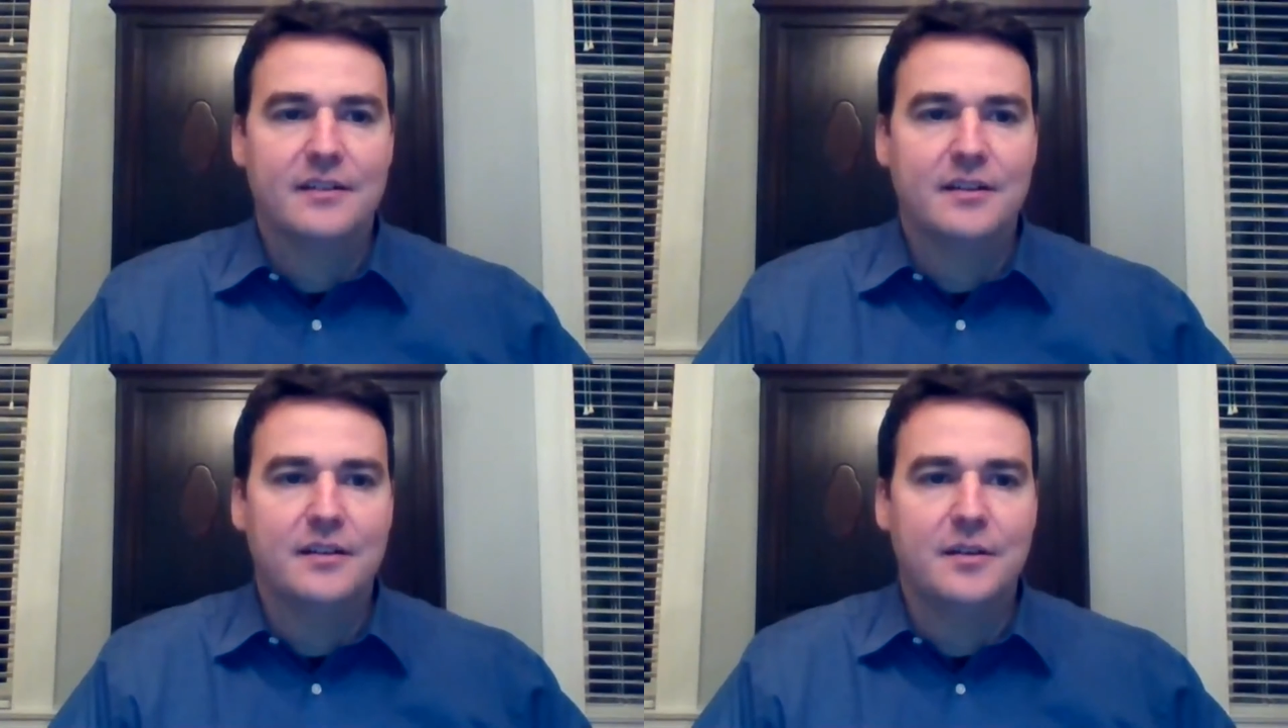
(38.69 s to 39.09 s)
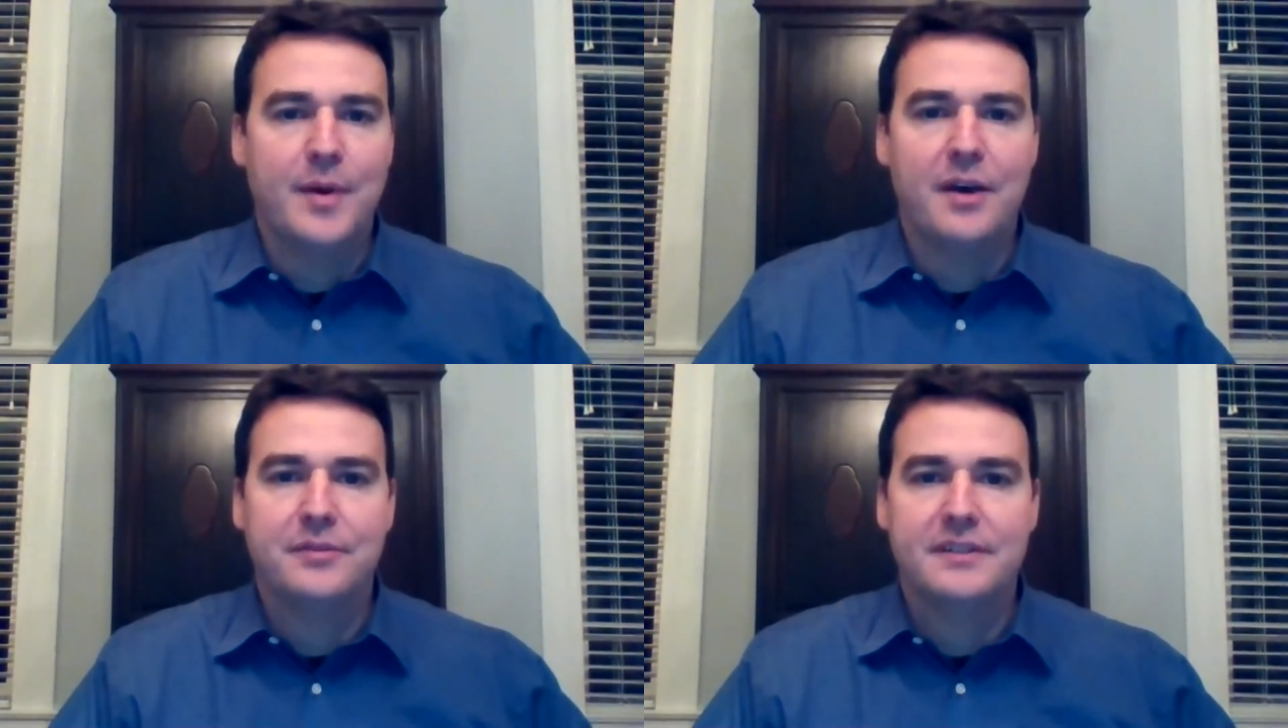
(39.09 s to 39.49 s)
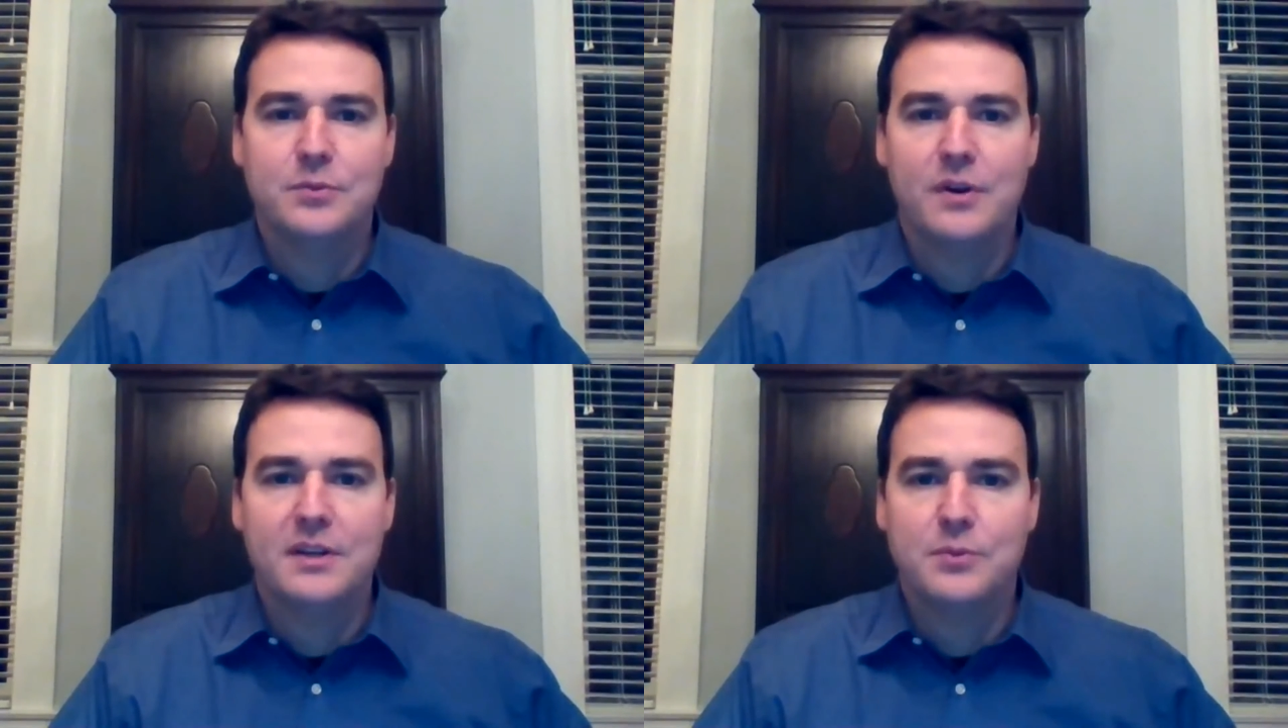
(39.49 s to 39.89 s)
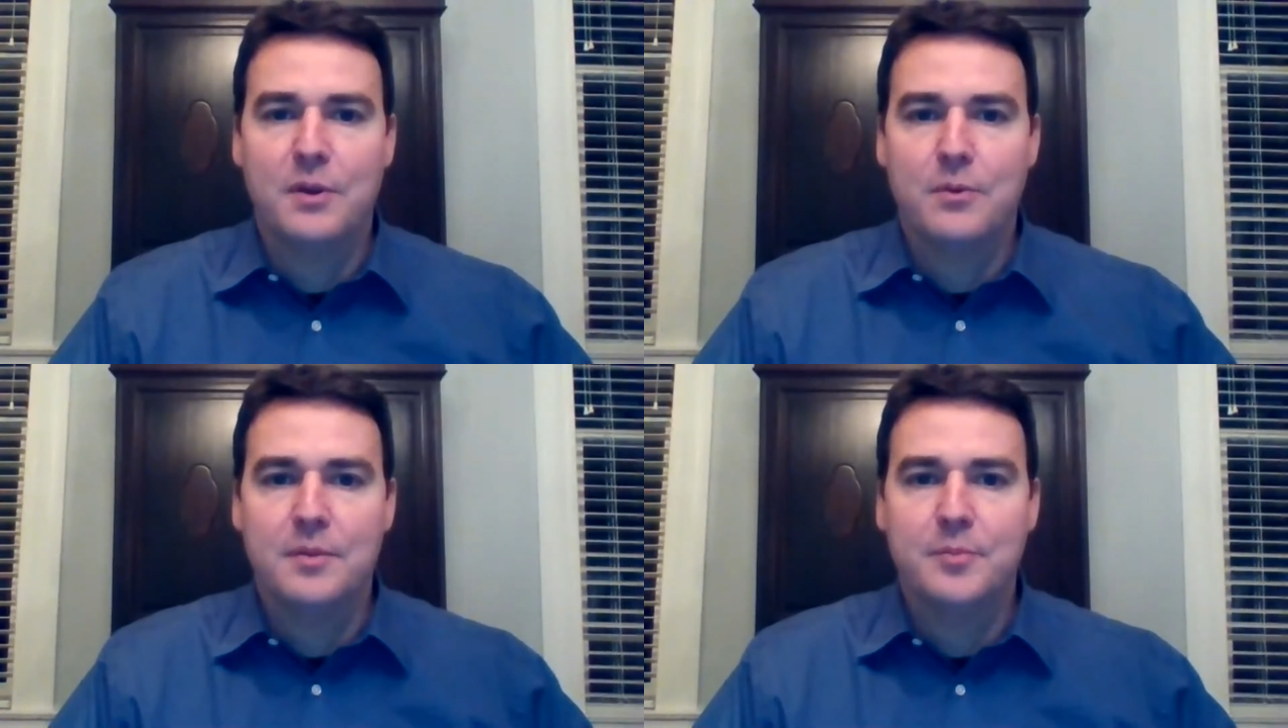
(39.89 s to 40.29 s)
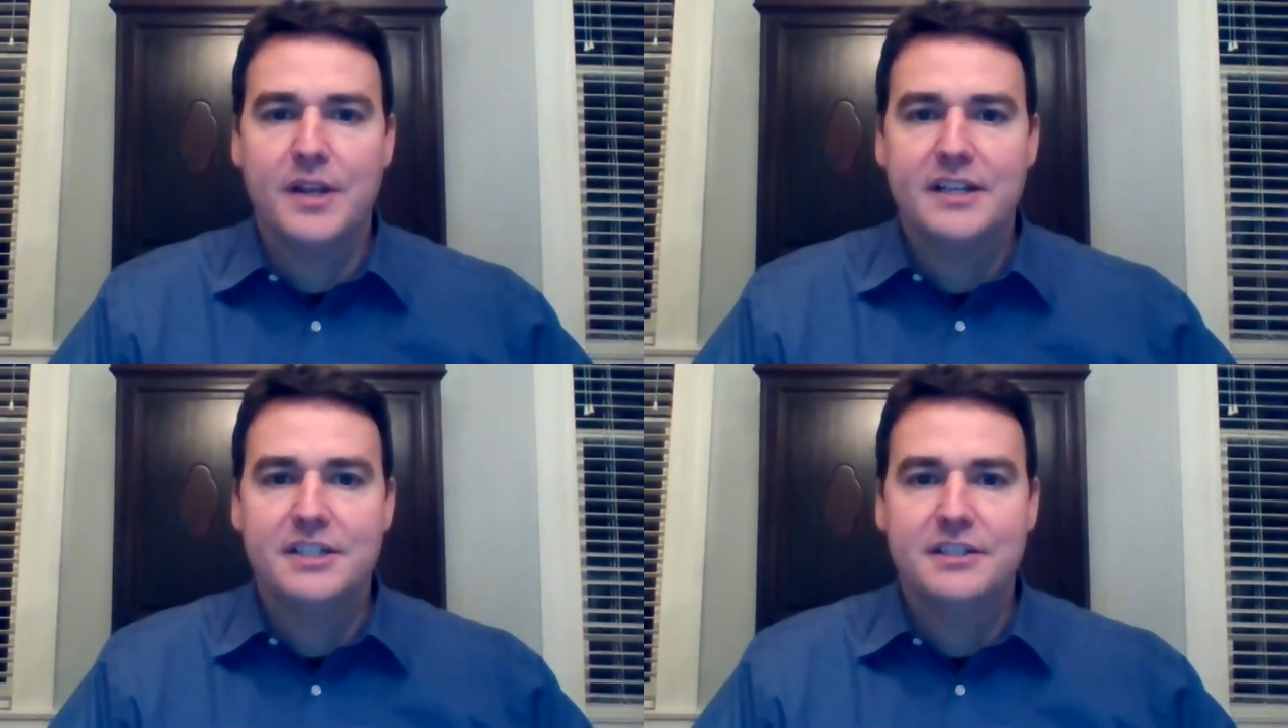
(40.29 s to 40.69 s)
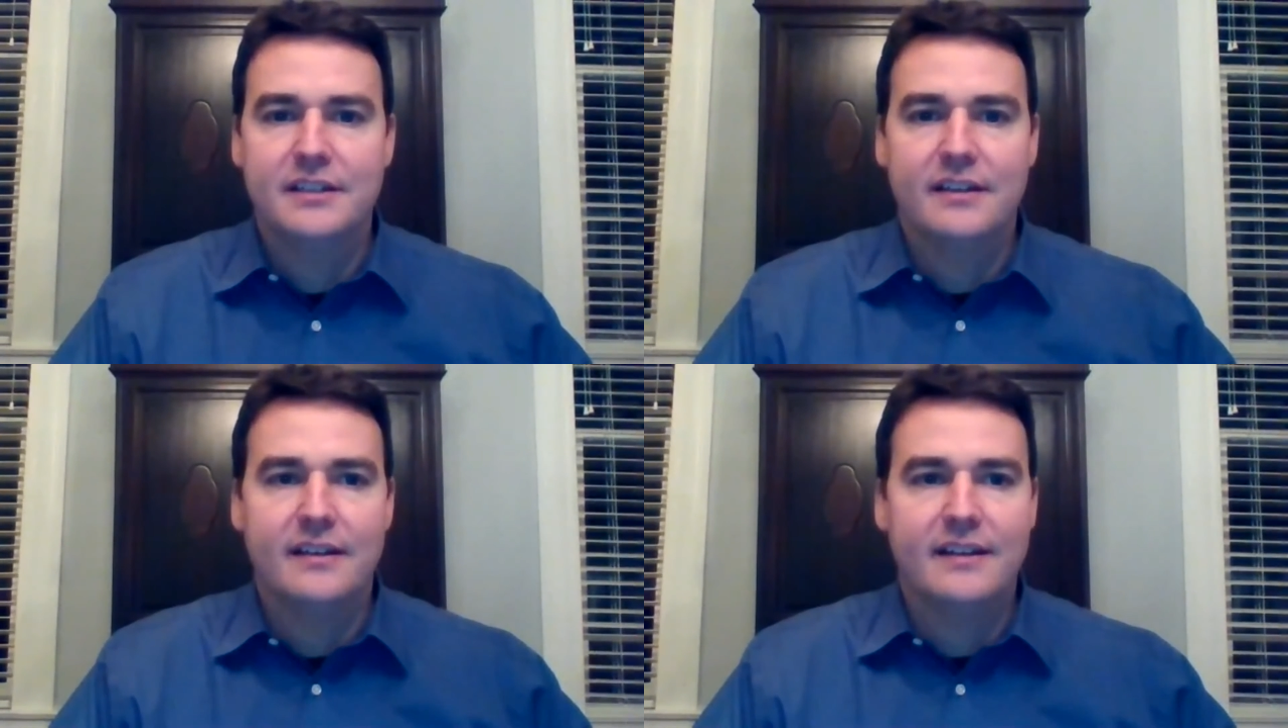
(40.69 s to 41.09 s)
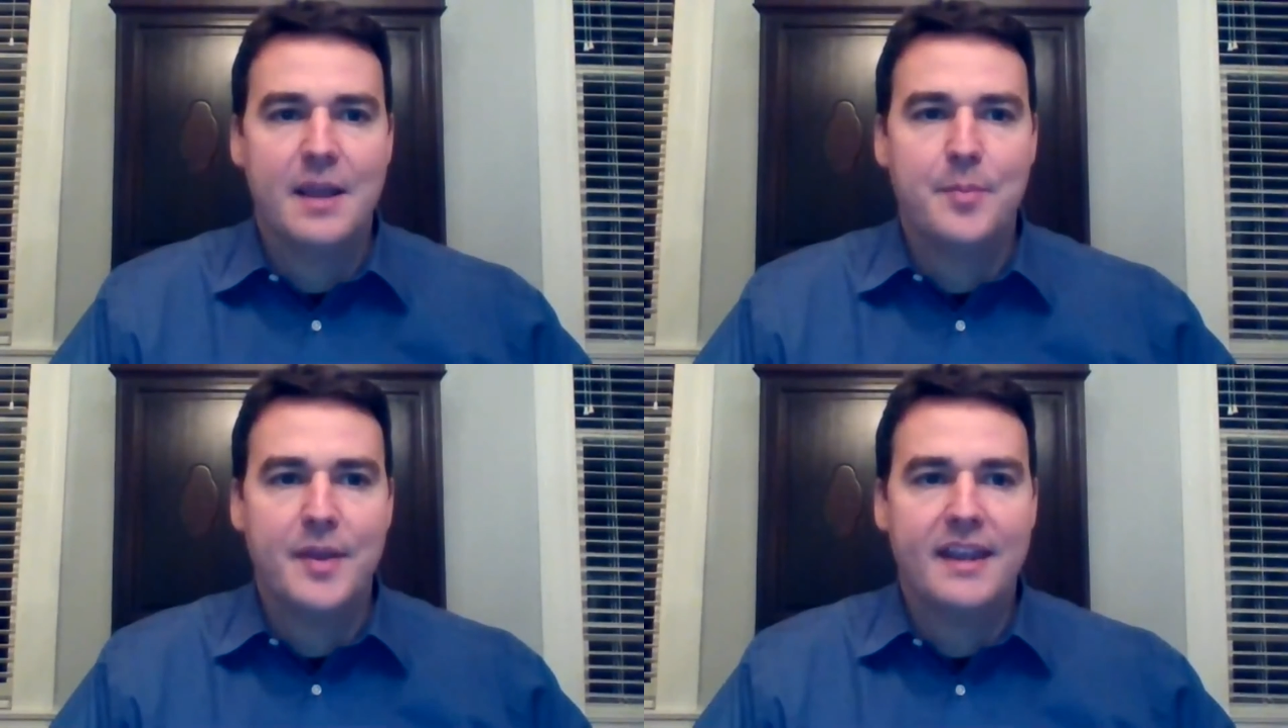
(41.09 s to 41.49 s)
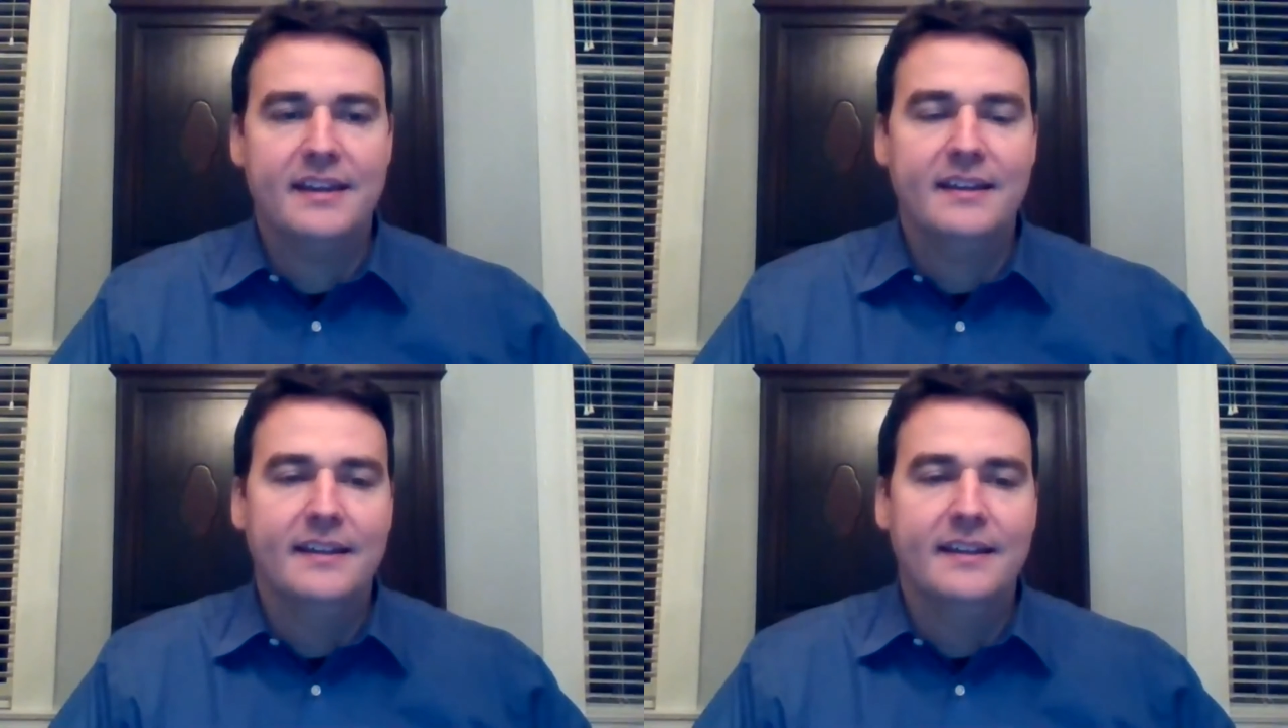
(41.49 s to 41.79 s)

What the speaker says: about the 2021 Pledge campaign.